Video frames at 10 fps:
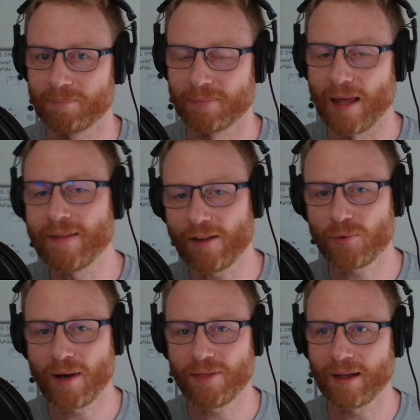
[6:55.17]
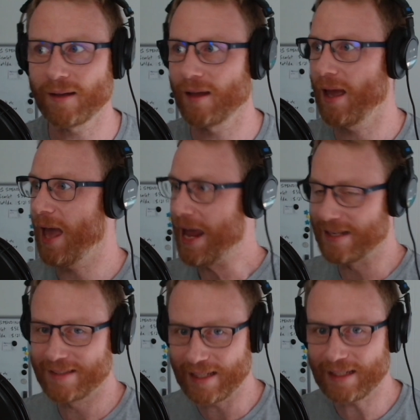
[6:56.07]
And that's where I think a
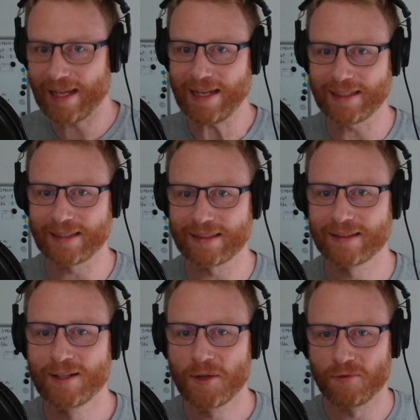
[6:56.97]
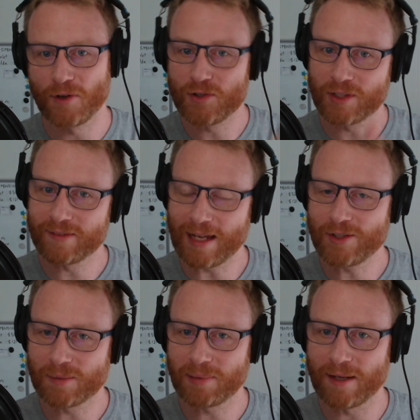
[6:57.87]
dedicated
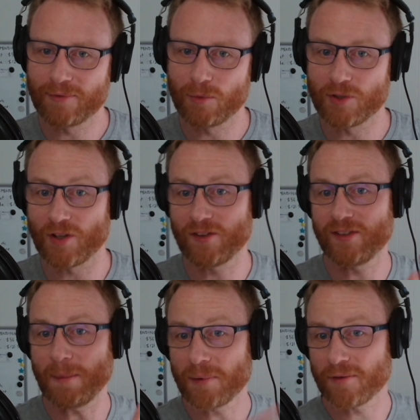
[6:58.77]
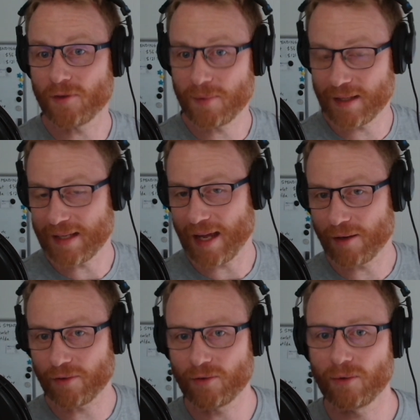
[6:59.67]
visualization platform, which is separate from where the data
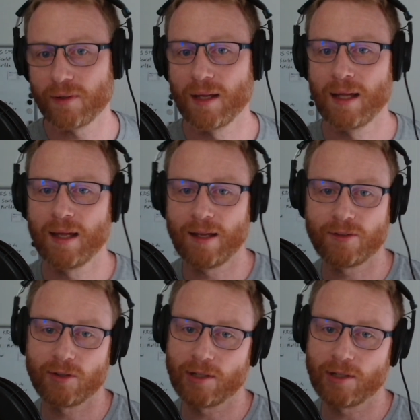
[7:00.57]
is stored, is a good